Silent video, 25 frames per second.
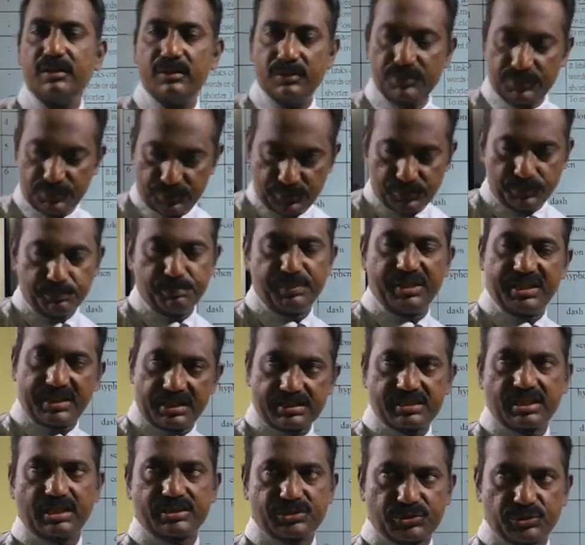
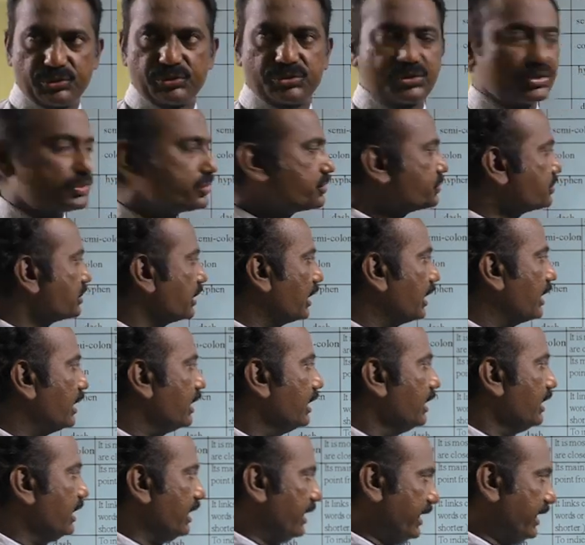Britishers used to say